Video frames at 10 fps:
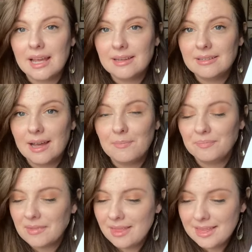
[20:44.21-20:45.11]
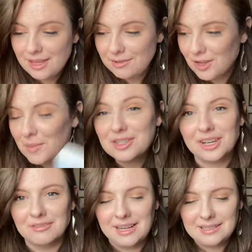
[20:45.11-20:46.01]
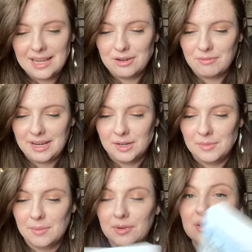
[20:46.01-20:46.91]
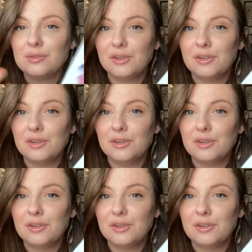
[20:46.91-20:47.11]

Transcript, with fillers: And um, thank you so much, Goodreads and Random Numbers,